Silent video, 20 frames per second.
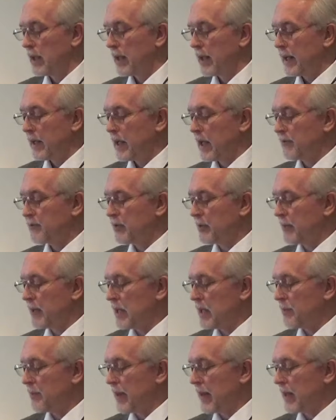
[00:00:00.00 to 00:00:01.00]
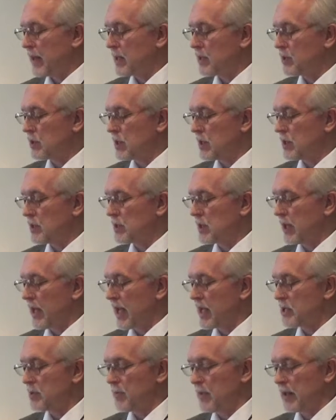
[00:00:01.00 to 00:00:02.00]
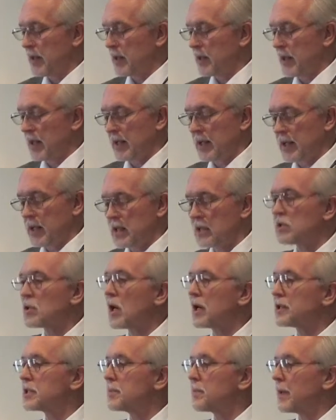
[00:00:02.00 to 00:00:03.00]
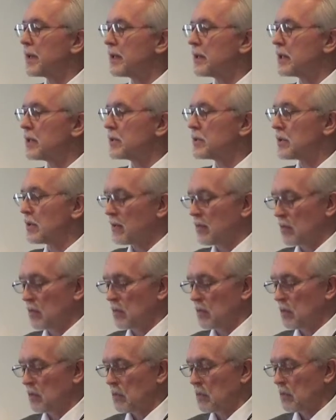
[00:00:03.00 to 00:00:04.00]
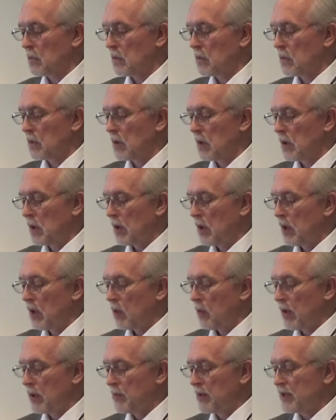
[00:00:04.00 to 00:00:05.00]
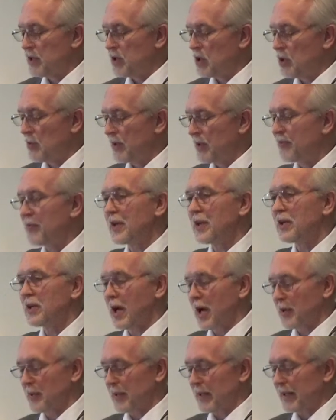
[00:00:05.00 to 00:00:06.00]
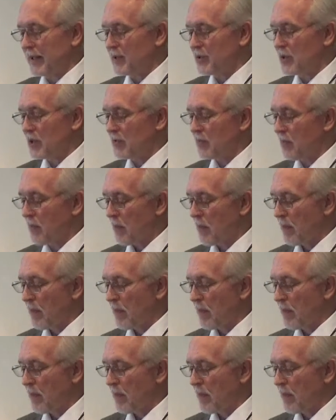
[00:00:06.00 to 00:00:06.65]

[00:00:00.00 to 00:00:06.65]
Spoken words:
Yet for many pagans, this and has been and is our experience. When we do reveal our religion,